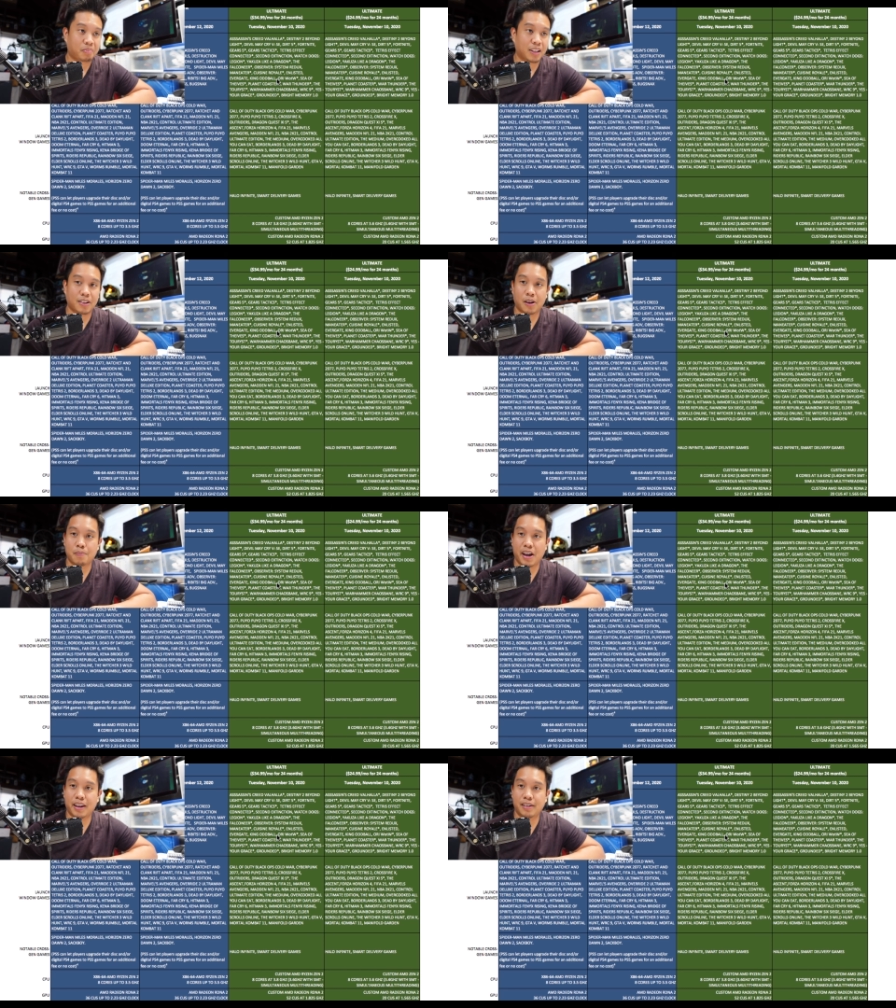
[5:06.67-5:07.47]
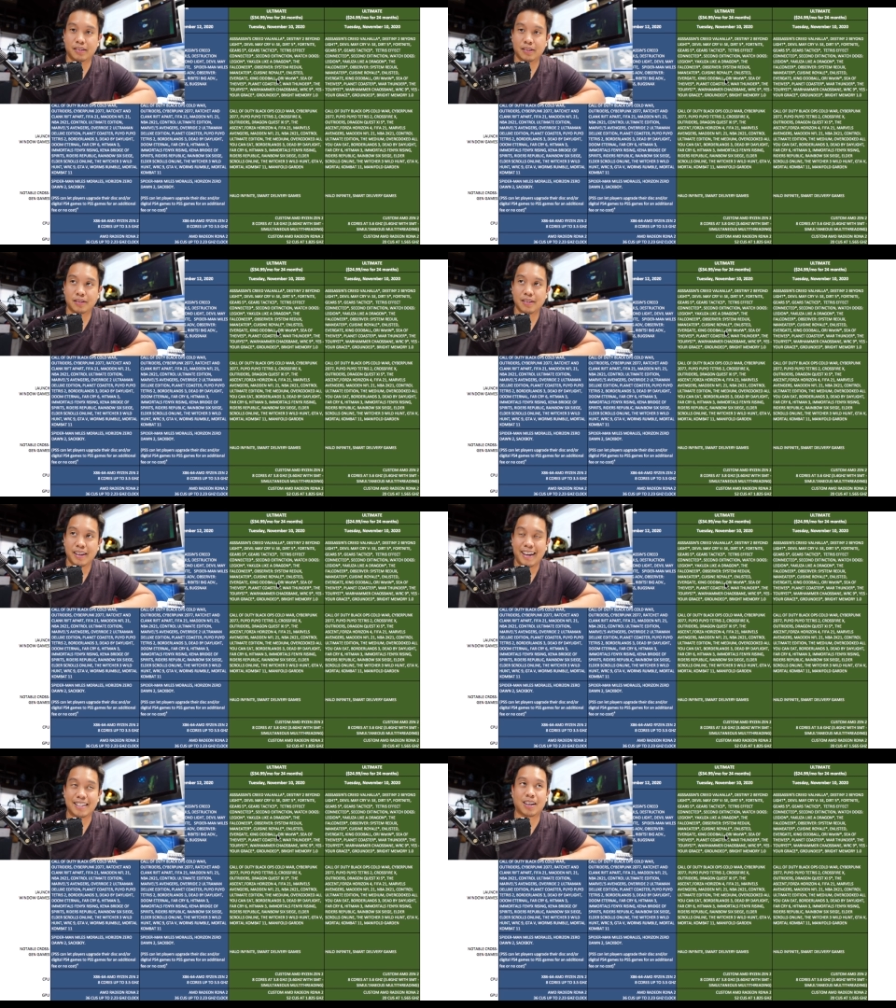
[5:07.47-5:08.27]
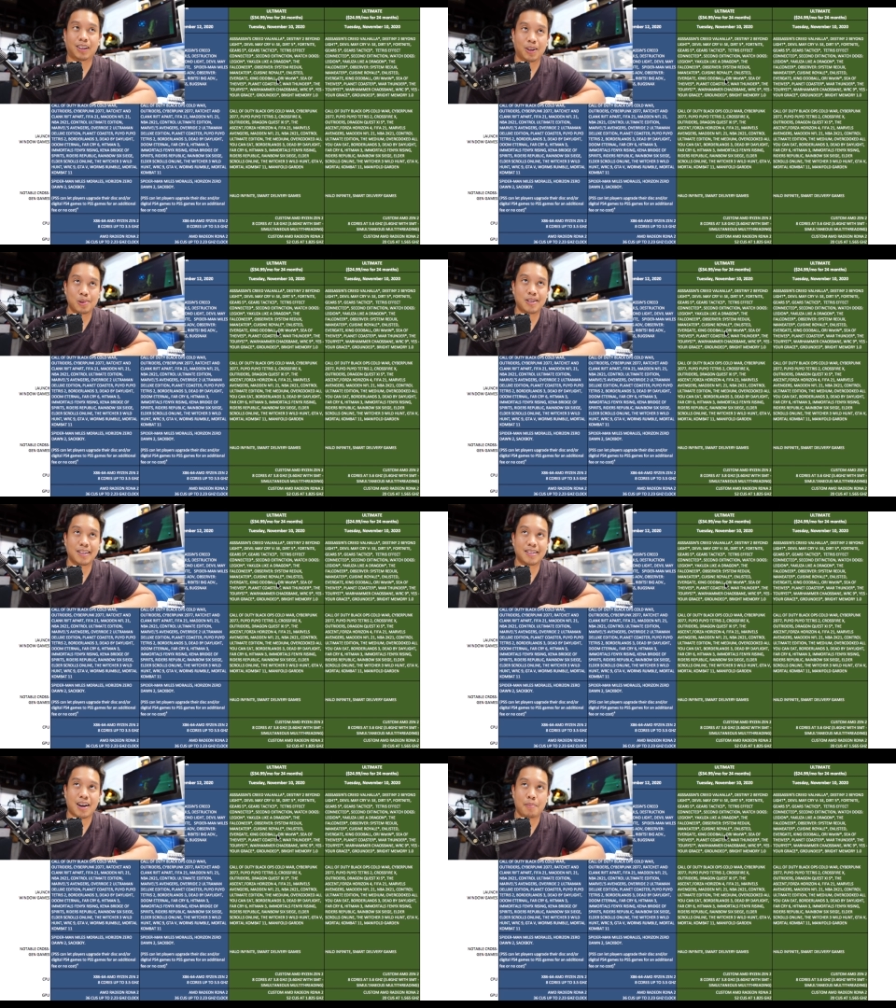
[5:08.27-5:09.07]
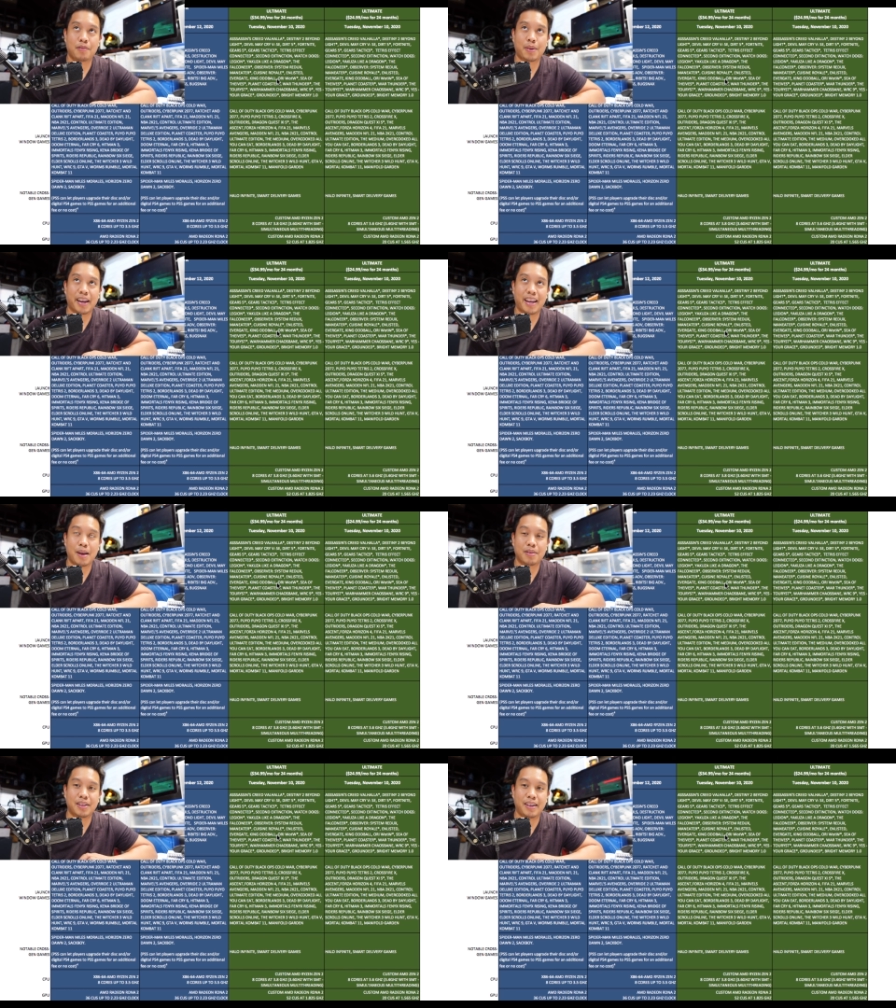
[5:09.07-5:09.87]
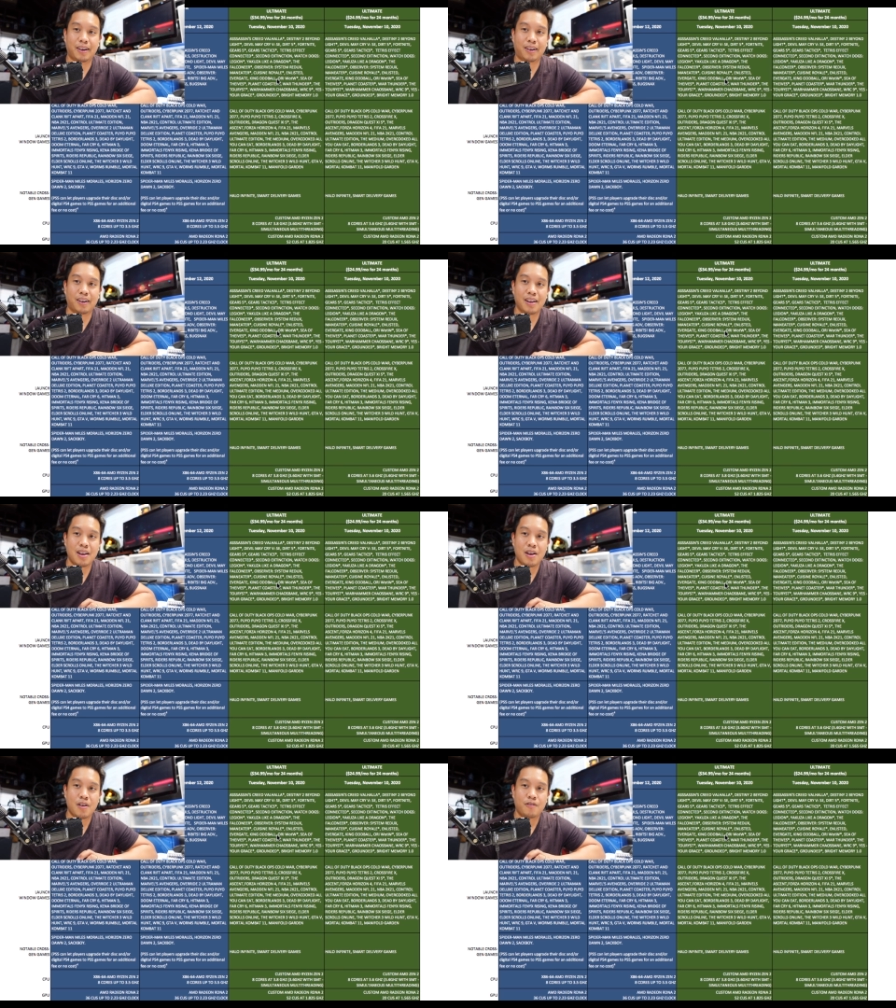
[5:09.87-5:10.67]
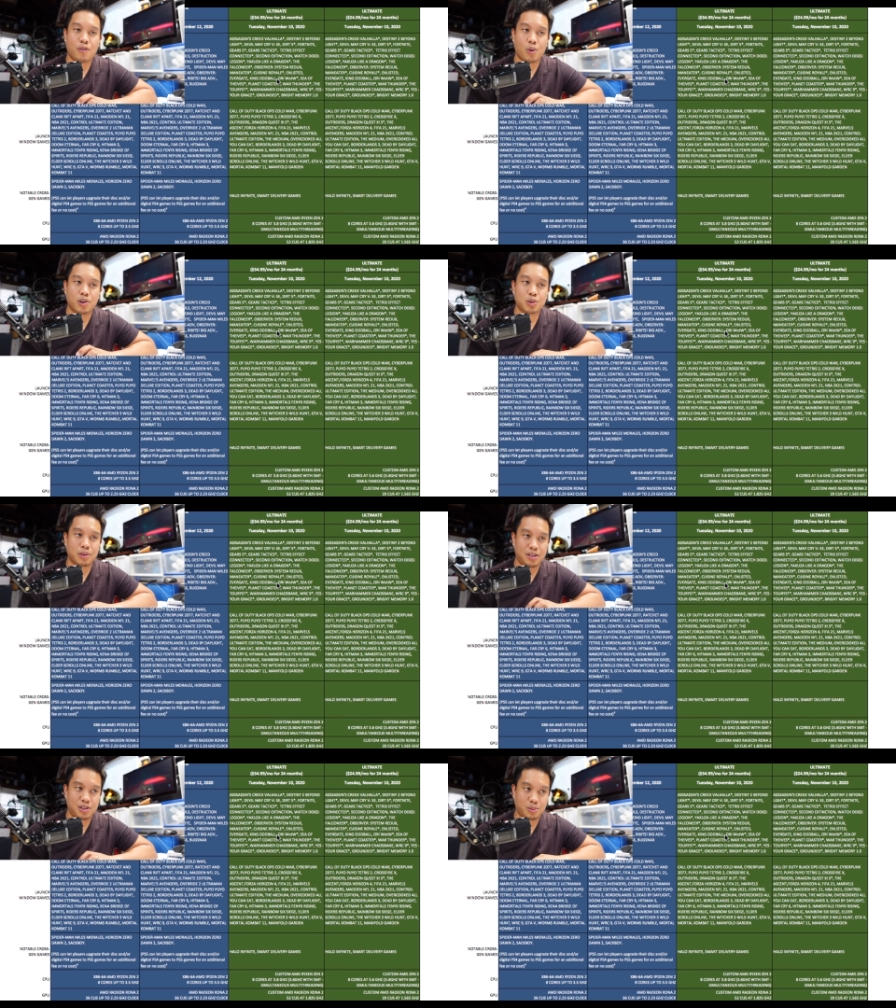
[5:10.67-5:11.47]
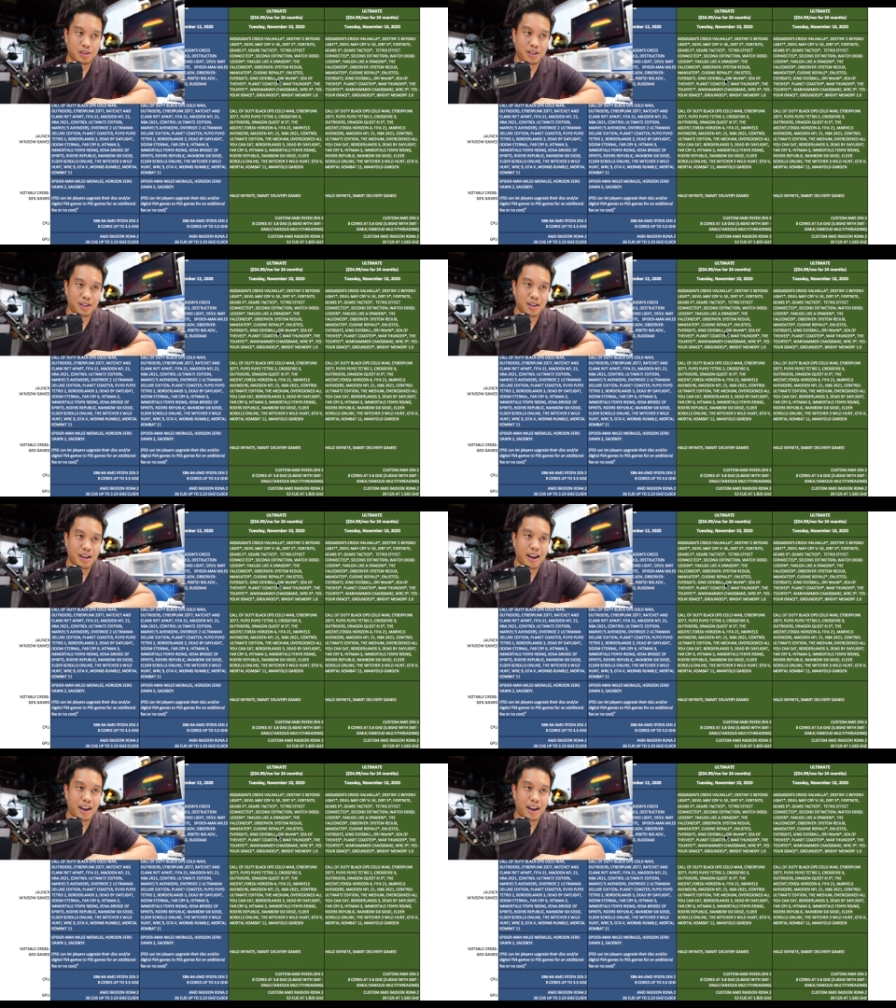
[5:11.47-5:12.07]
It's like it's close to the top of my game of the year for 2020,